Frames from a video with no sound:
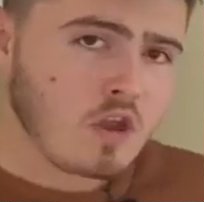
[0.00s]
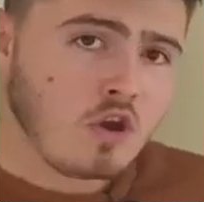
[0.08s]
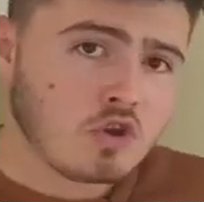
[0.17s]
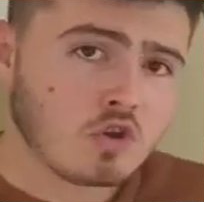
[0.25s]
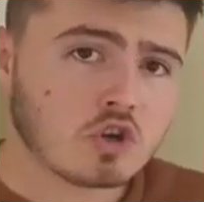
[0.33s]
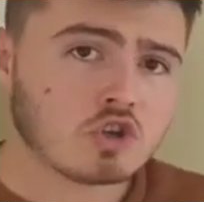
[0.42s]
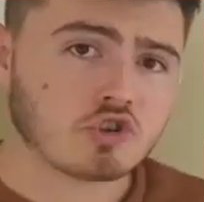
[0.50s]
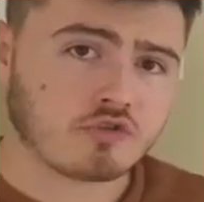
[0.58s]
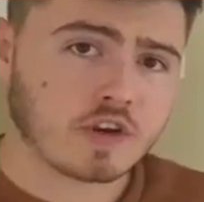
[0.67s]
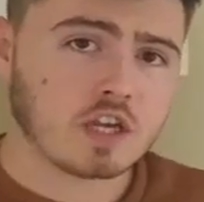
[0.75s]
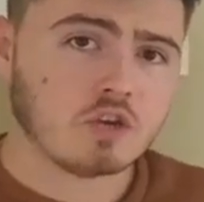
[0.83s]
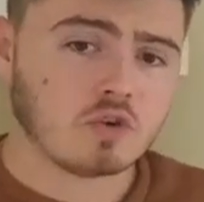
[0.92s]
you can
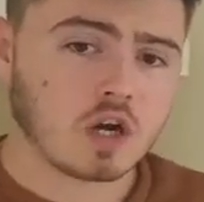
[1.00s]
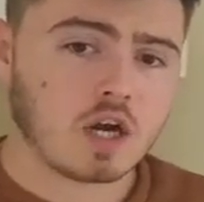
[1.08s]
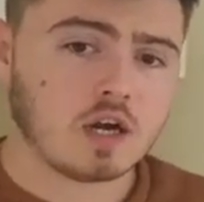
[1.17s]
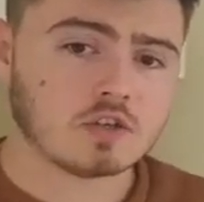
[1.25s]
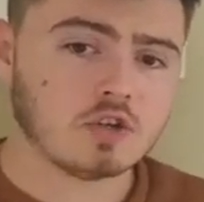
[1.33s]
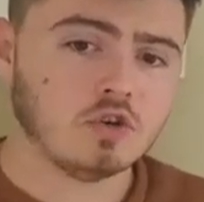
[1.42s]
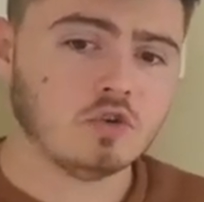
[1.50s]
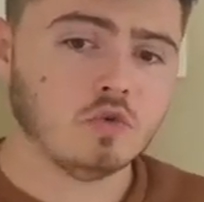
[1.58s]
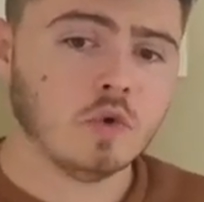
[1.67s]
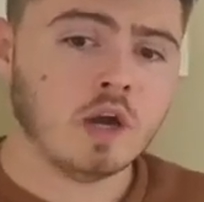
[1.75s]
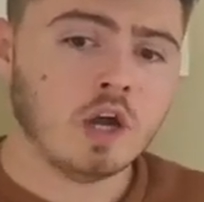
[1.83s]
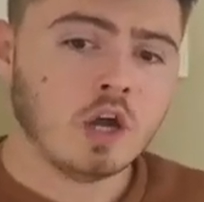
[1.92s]
trigger your gut
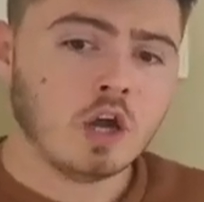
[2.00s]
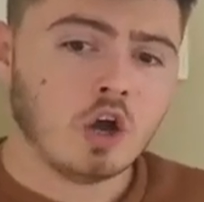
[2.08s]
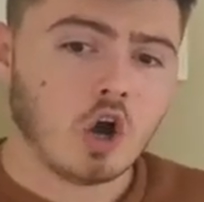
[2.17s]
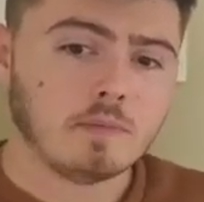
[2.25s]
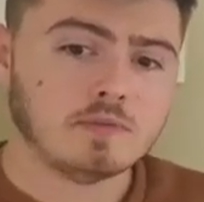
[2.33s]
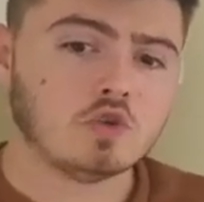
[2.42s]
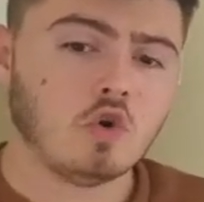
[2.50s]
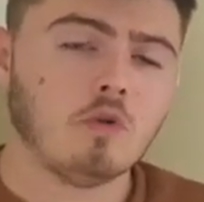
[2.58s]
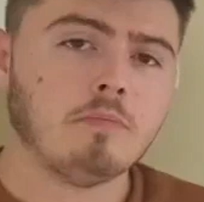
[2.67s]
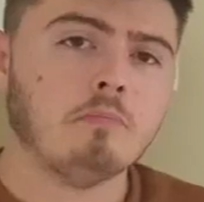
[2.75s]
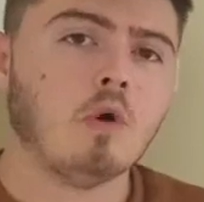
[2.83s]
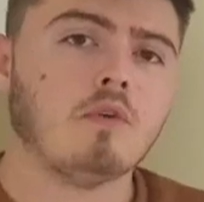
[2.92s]
to
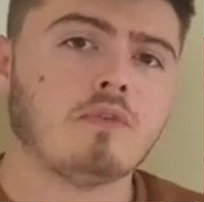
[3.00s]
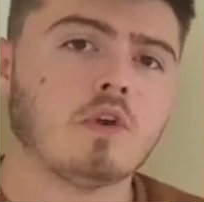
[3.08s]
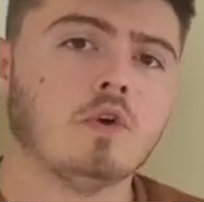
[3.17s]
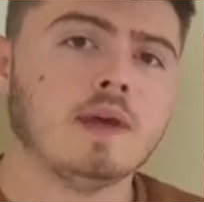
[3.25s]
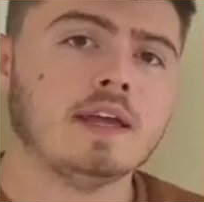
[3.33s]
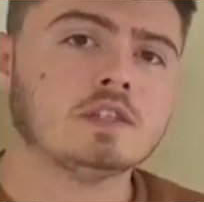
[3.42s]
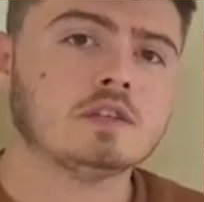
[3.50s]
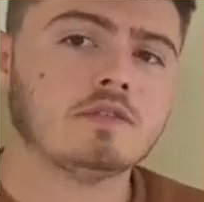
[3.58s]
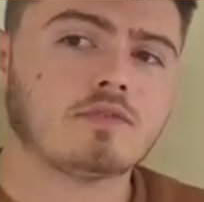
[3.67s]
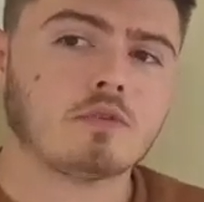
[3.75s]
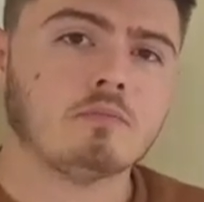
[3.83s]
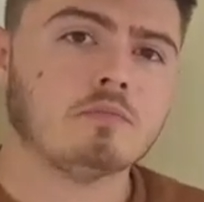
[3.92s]
absorb more fluids
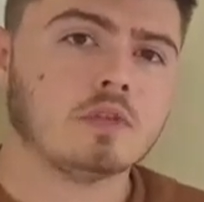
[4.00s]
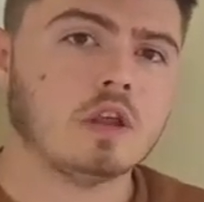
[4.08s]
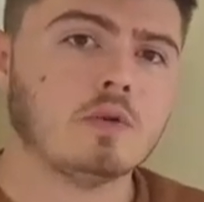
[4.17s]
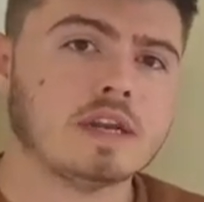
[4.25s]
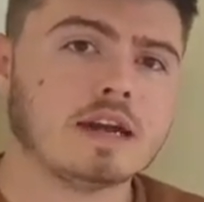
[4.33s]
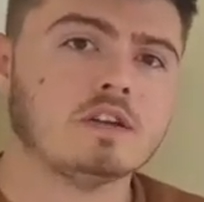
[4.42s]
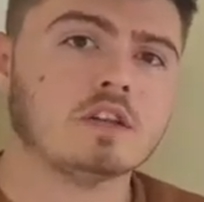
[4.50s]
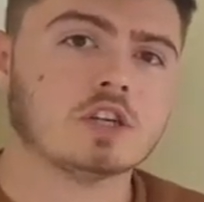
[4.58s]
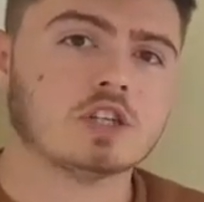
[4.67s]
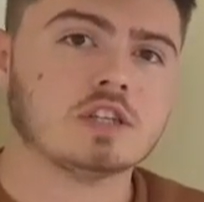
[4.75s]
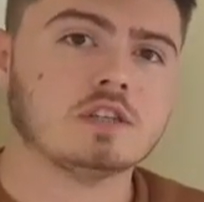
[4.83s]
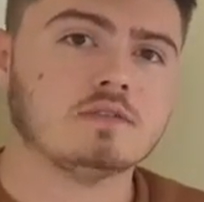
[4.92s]
from lower down in the
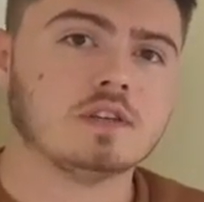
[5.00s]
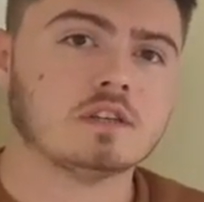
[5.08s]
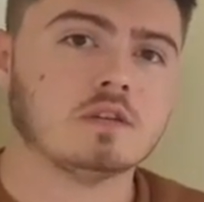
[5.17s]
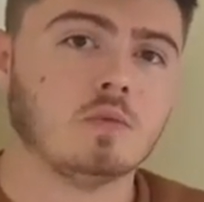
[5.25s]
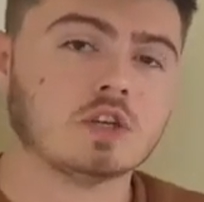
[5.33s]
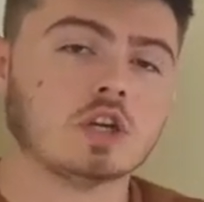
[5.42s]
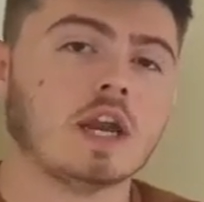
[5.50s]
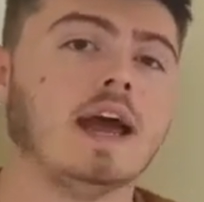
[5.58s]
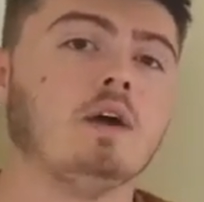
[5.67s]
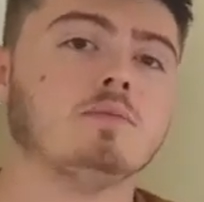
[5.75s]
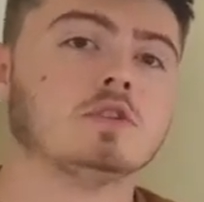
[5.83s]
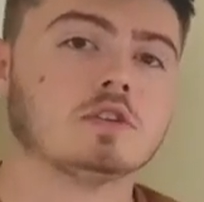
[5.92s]
digestive system, which can
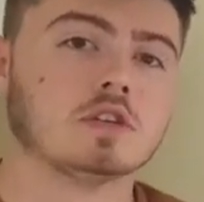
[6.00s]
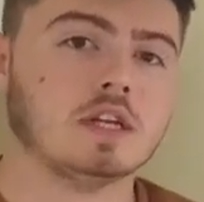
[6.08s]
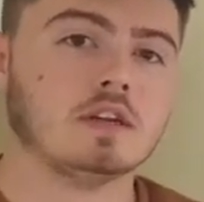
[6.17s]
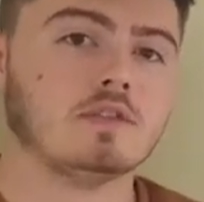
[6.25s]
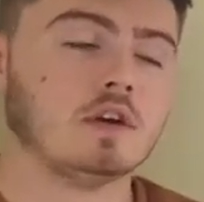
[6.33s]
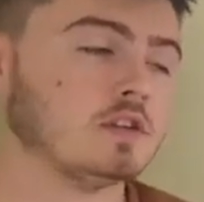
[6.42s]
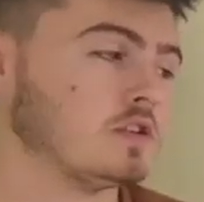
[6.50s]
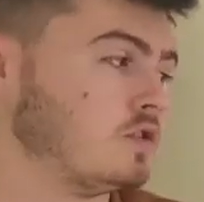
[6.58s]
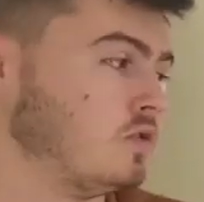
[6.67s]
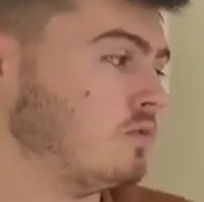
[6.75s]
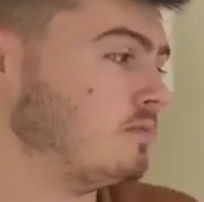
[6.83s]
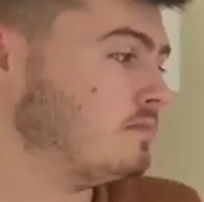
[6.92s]
help to solidify the
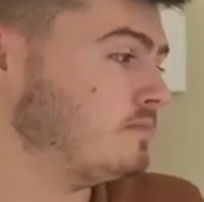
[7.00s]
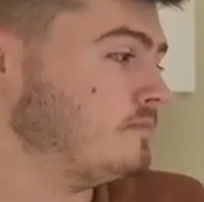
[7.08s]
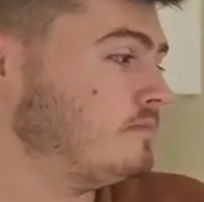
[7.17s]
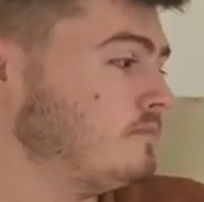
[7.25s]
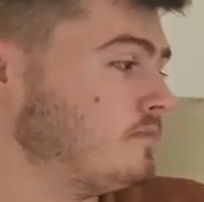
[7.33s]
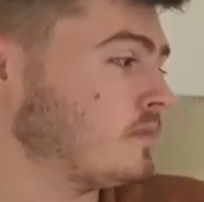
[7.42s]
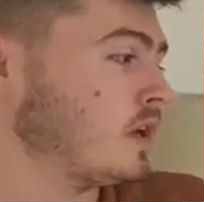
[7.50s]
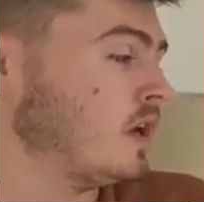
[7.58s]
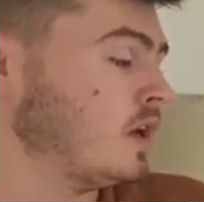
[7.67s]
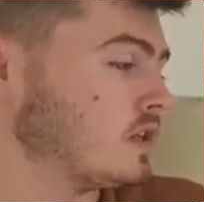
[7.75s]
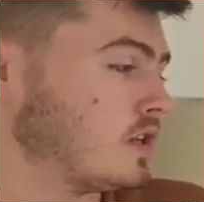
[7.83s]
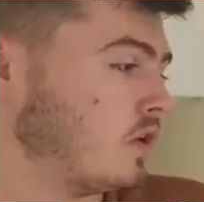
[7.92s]
stool.
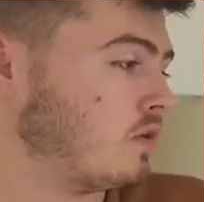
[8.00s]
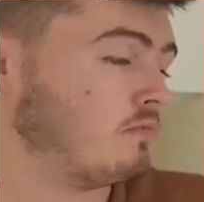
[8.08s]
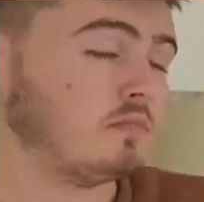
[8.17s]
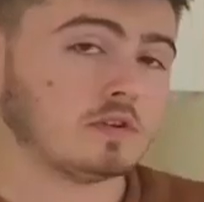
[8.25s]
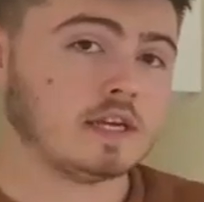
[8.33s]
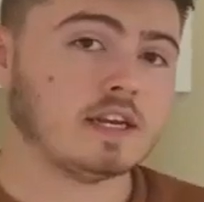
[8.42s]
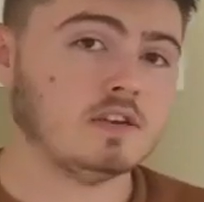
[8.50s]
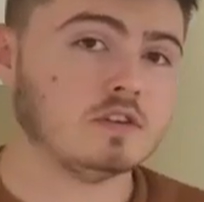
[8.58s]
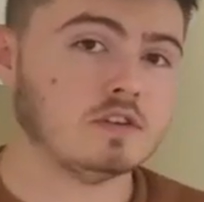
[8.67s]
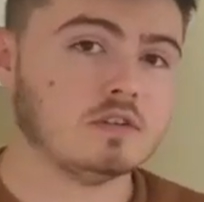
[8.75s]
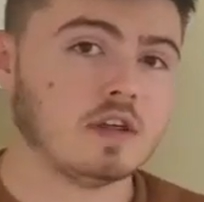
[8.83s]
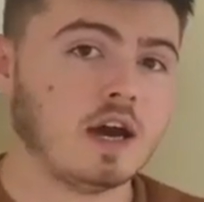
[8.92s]
So I'm not telling you
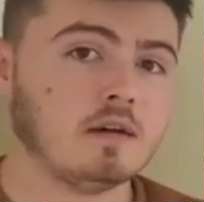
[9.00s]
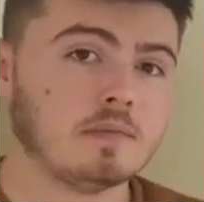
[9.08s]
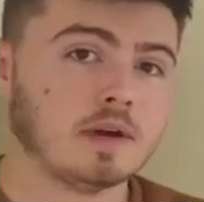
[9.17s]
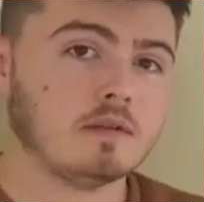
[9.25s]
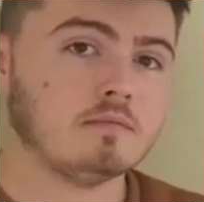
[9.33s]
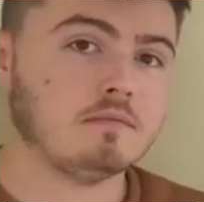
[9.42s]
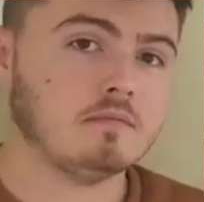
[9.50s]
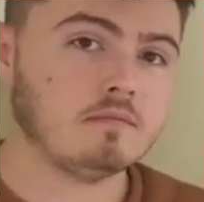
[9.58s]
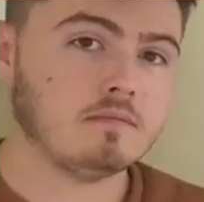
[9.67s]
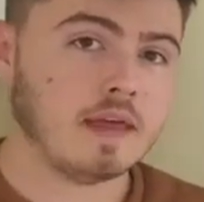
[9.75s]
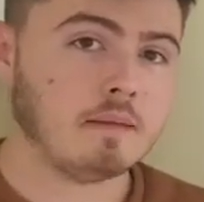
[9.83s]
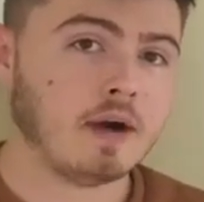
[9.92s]
to do that, but
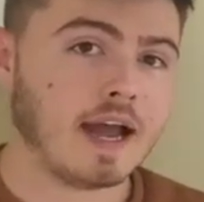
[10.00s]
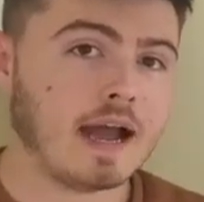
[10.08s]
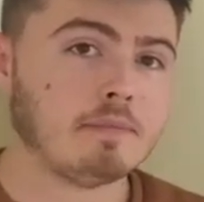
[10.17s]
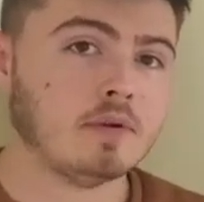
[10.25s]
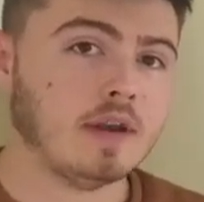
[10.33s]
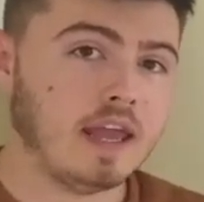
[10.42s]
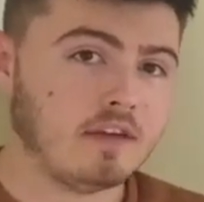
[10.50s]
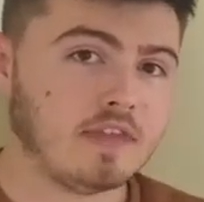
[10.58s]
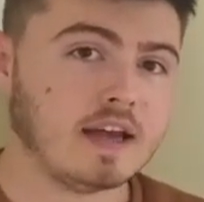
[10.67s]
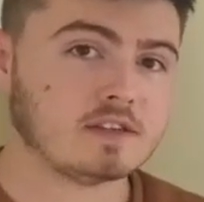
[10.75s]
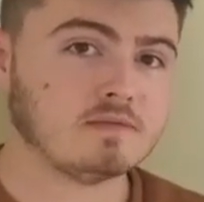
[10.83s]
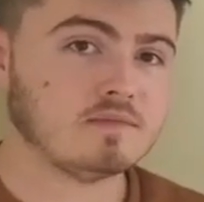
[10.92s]
that might happen if
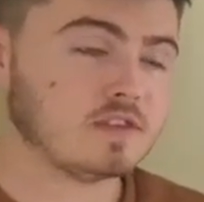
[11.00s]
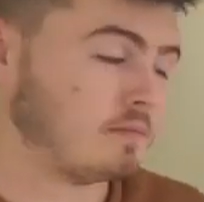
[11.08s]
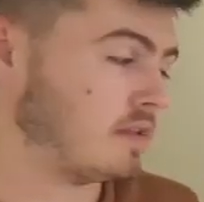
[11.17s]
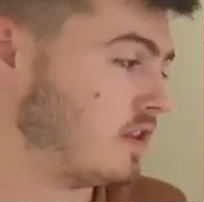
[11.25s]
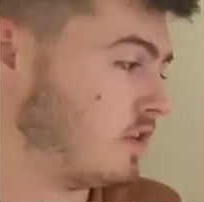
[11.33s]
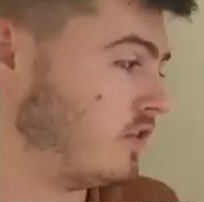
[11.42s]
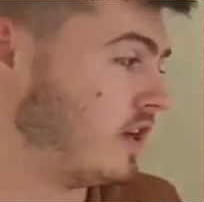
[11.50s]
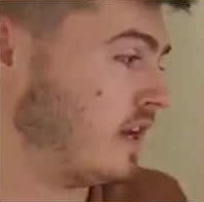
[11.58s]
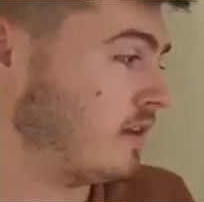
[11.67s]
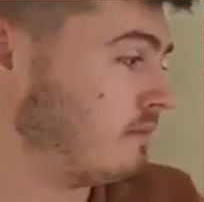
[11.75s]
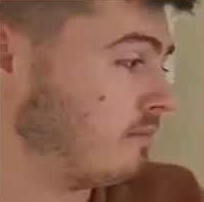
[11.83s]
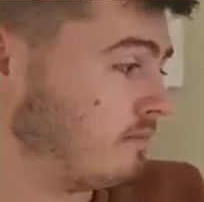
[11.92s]
that's something that you did.